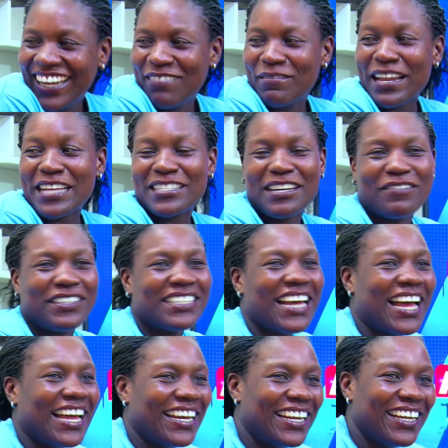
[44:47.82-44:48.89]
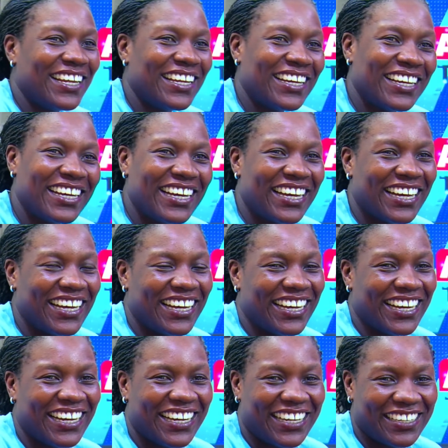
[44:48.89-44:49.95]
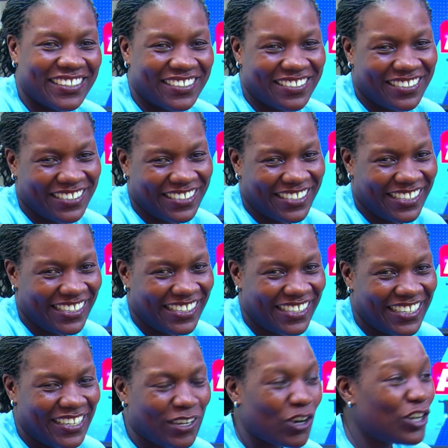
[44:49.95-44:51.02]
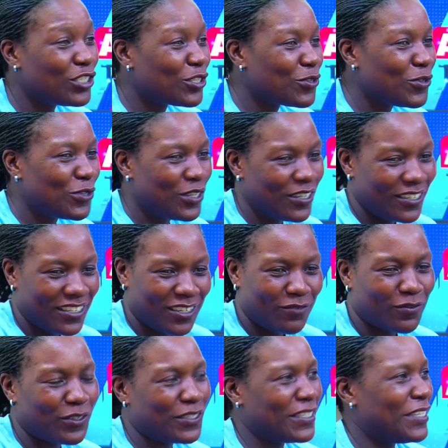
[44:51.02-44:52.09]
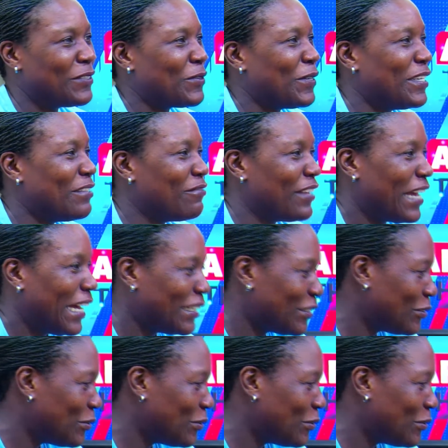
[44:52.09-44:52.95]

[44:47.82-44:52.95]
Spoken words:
Players have retired. Yes. Oh God. Old school. Because there's Olivia has